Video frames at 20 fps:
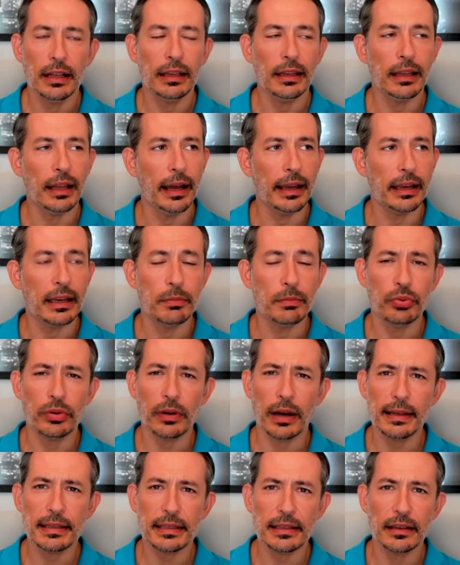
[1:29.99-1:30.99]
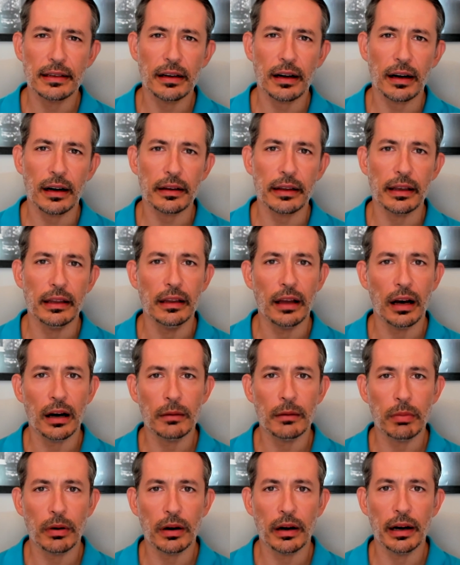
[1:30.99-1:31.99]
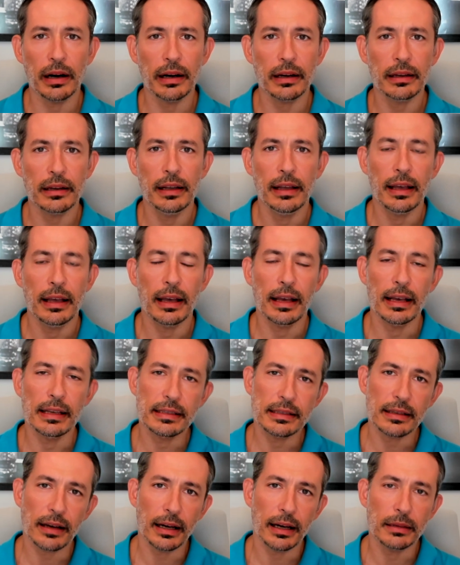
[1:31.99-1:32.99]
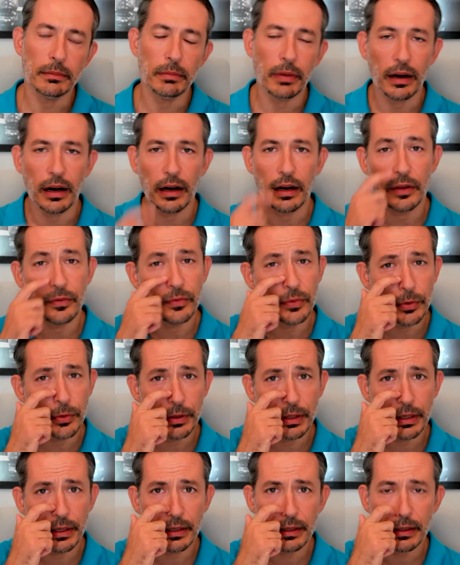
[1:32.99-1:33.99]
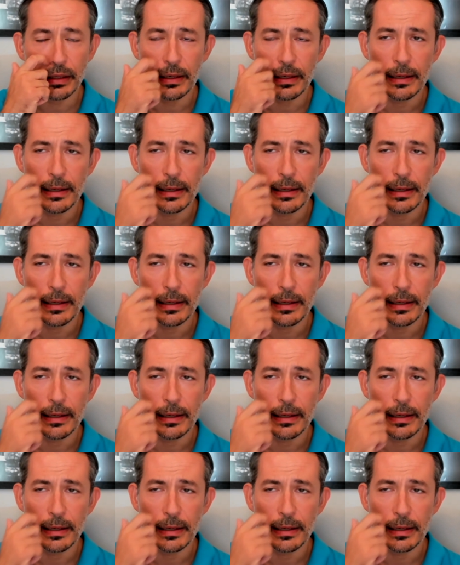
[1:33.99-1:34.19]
like a pricing card, a nav bar, a sidebar, a footer,